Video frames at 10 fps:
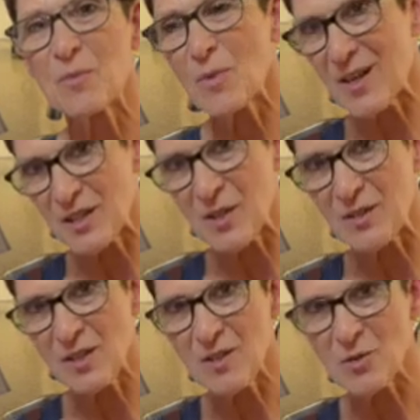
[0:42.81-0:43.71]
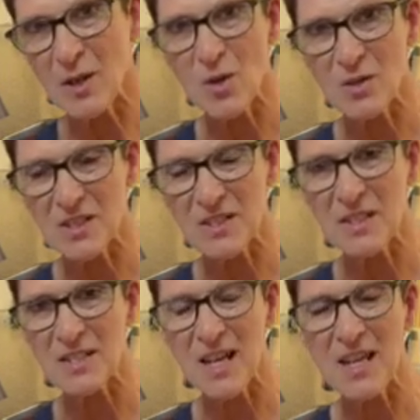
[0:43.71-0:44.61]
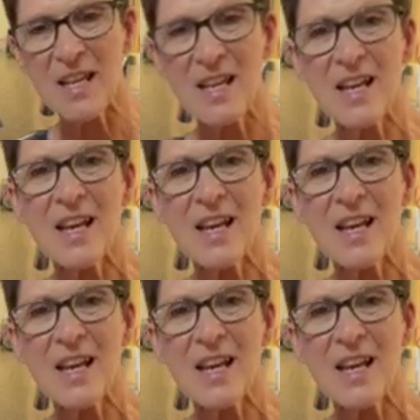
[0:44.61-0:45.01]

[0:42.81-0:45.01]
We're actually going to use ricotta today.